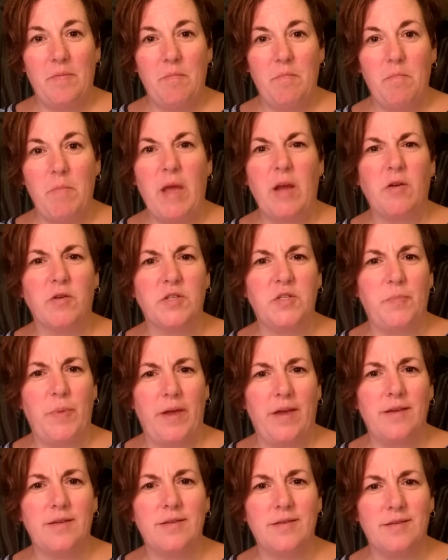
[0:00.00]

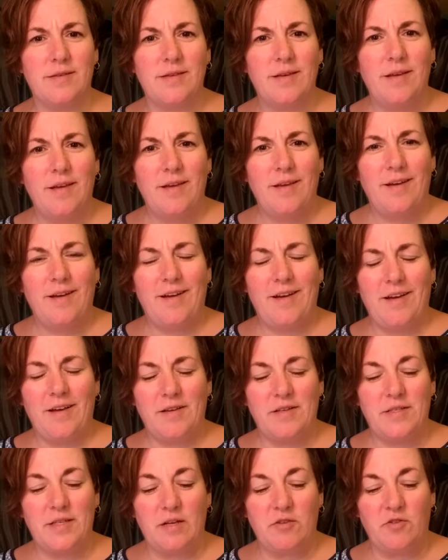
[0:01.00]
makerspace
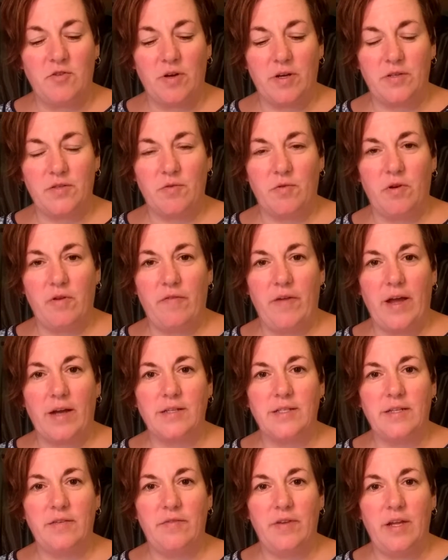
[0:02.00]
centric sort of
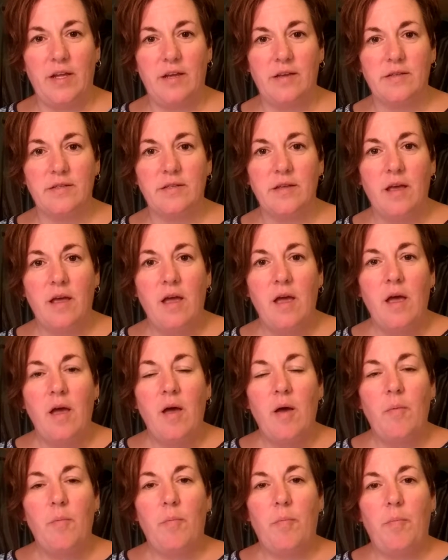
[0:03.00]
activities.
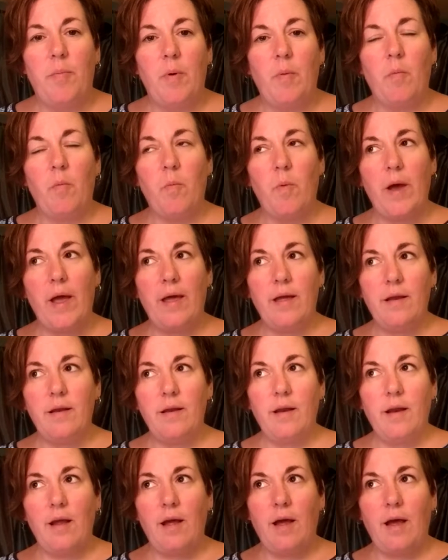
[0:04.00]
But
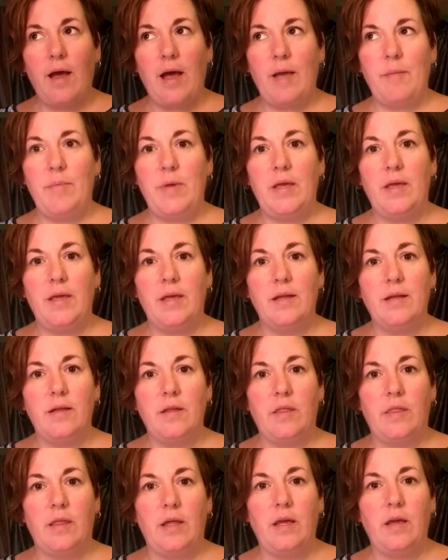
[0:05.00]
when I begin to
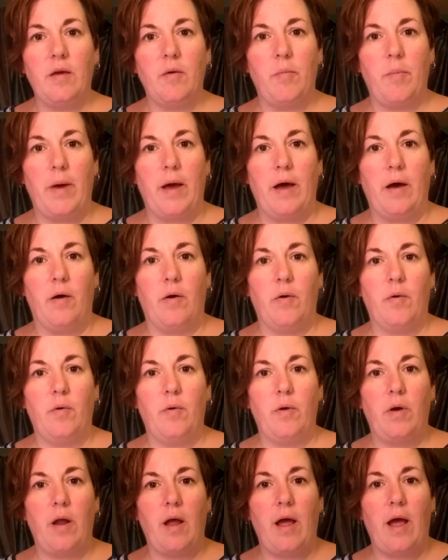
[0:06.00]
think
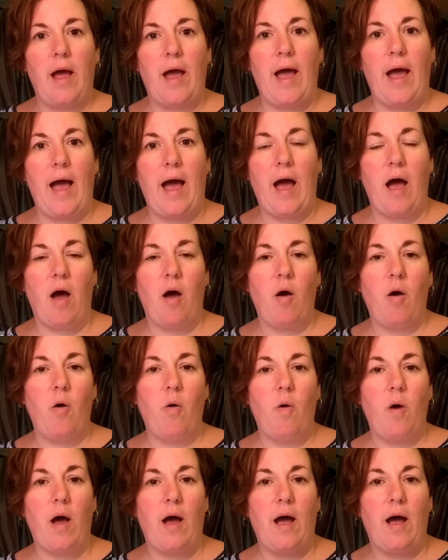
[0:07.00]
about
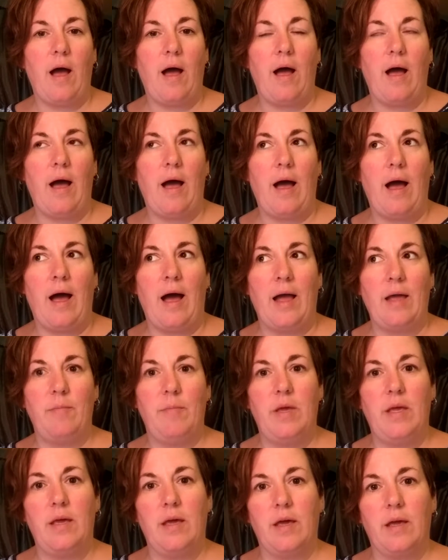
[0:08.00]
how I
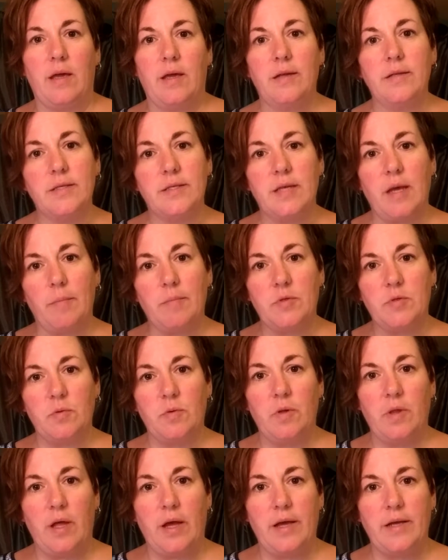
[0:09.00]
began
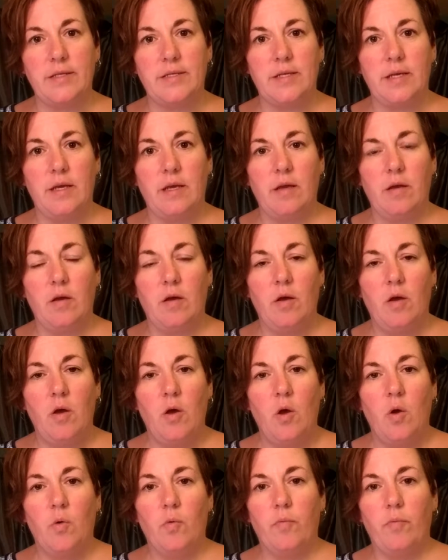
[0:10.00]
conceptualizing
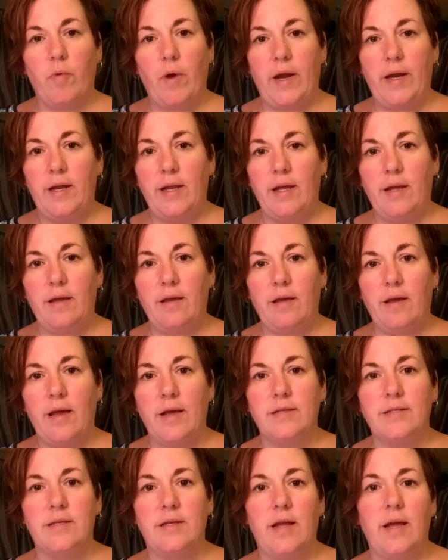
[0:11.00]
writing
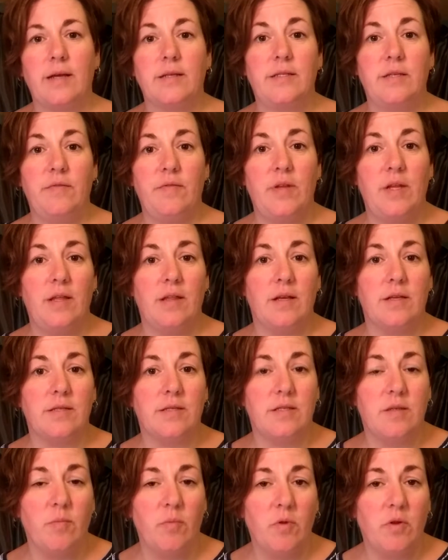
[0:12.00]
as an activity that's
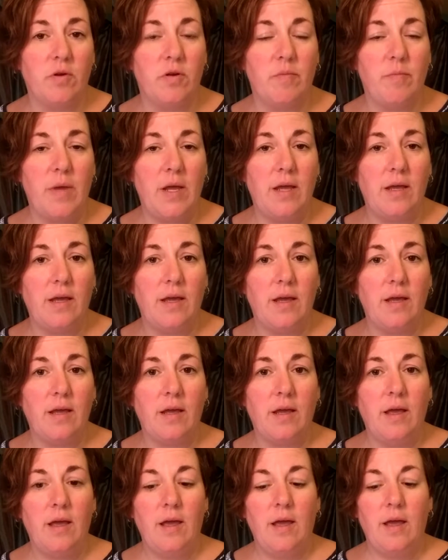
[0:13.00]
similar to making,
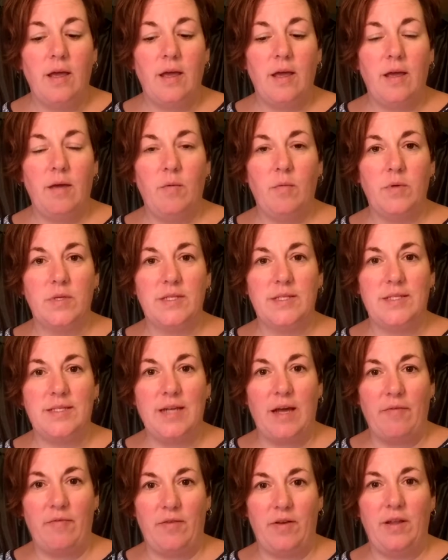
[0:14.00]
it was
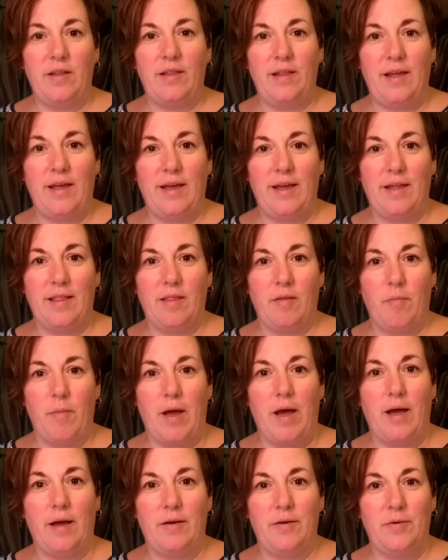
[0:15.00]
definitely Anne
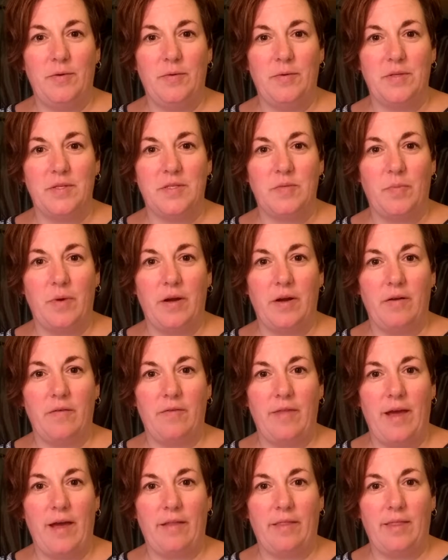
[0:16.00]
Lamott who inspired
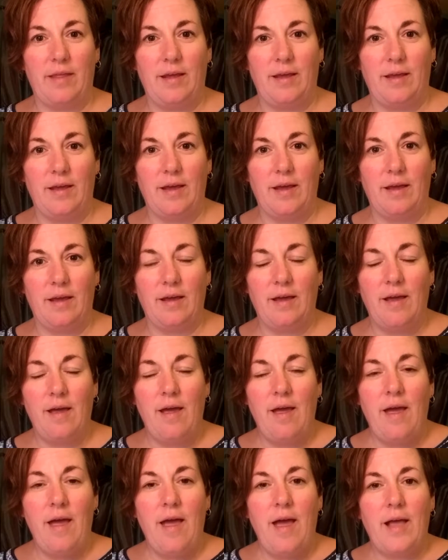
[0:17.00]
that thinking.
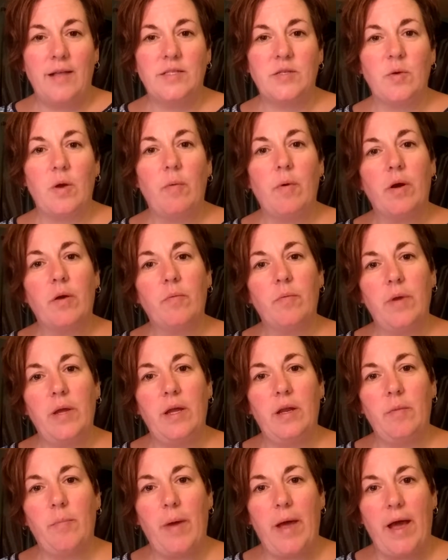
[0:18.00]
And so I want to
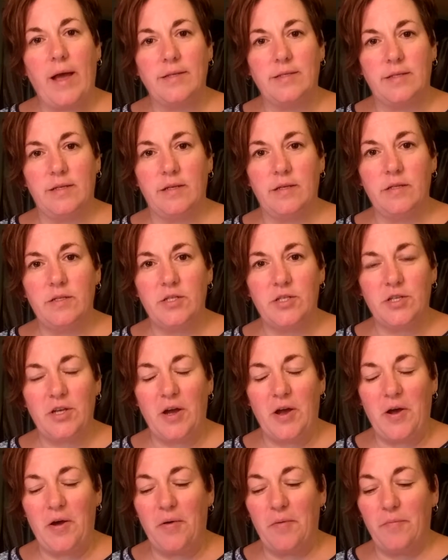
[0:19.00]
read a passage
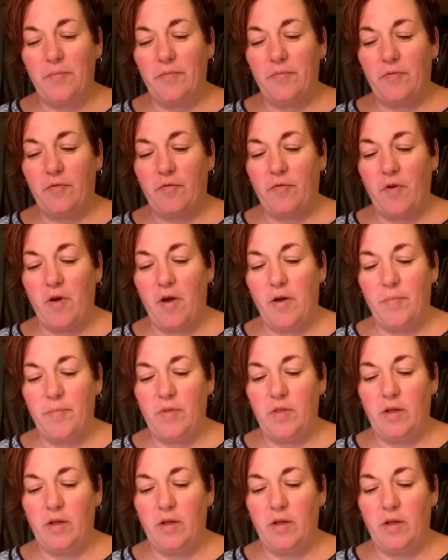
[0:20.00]
from